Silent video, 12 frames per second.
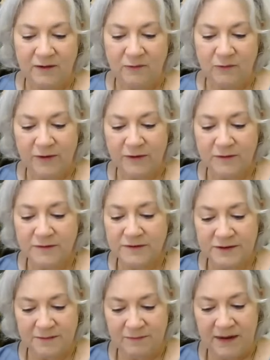whether
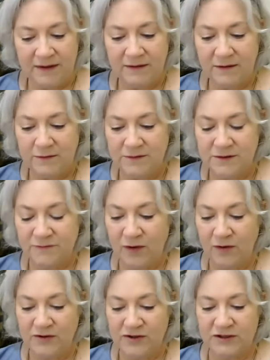to men whose
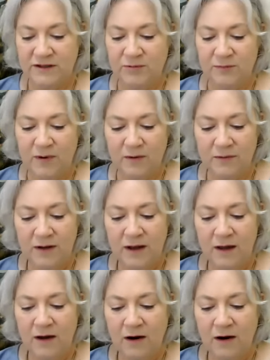fall she did bemoan,